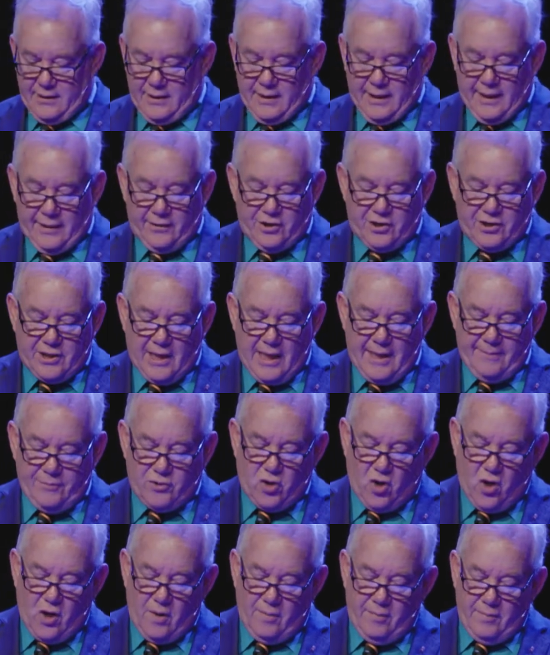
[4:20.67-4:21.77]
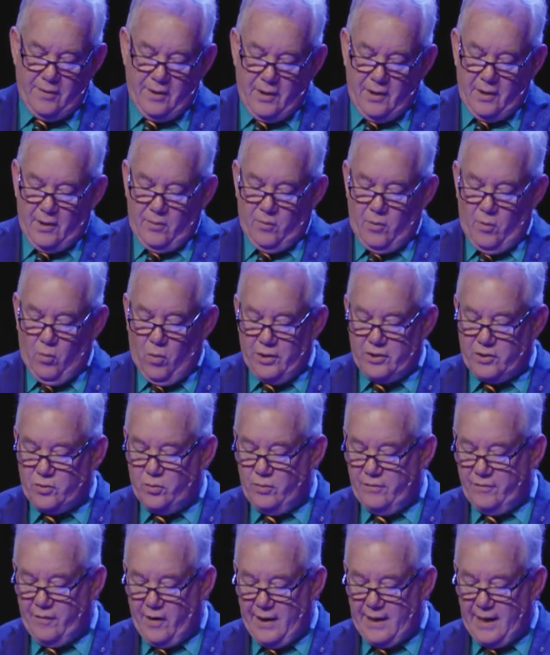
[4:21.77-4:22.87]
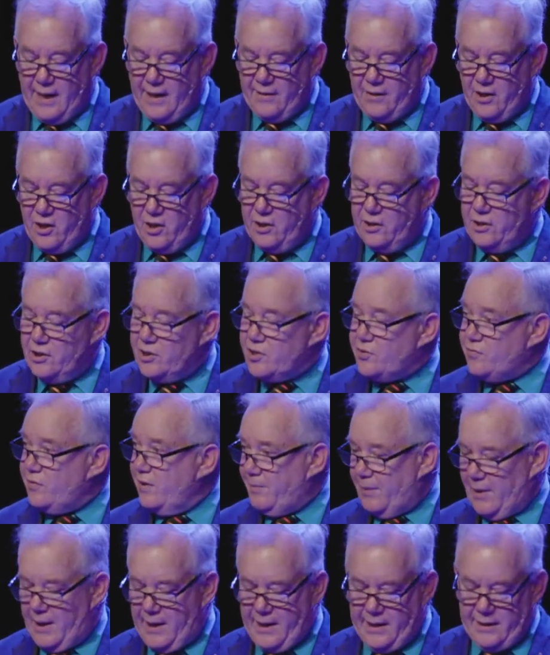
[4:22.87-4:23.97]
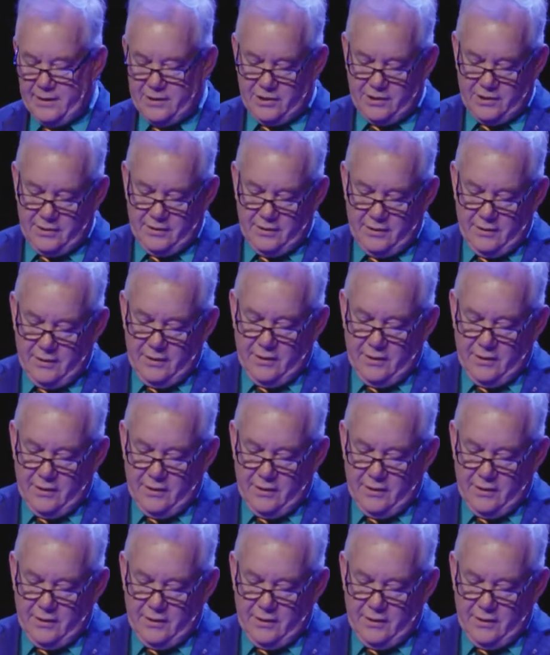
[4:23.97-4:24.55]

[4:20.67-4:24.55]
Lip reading: At the same time, we want to invite other industry players